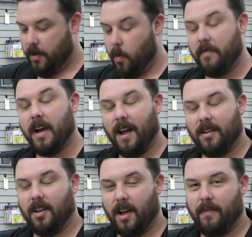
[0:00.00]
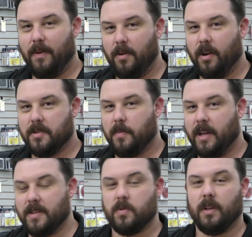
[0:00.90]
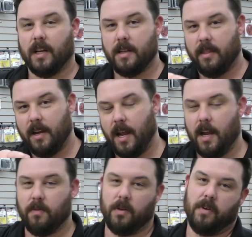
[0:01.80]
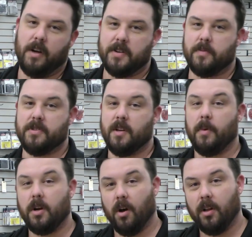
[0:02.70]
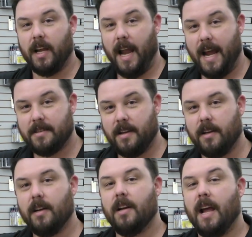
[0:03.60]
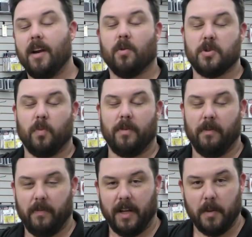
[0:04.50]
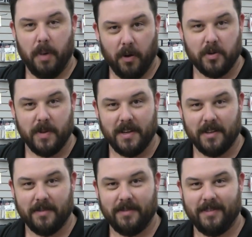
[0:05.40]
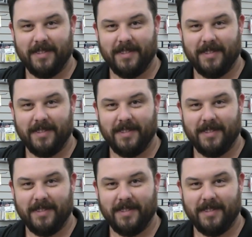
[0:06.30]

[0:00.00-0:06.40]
We've gotten a lot of phone calls about this. We'd like to thank a handful of our customers that have been calling and asking. And of course, one of them finally poked me to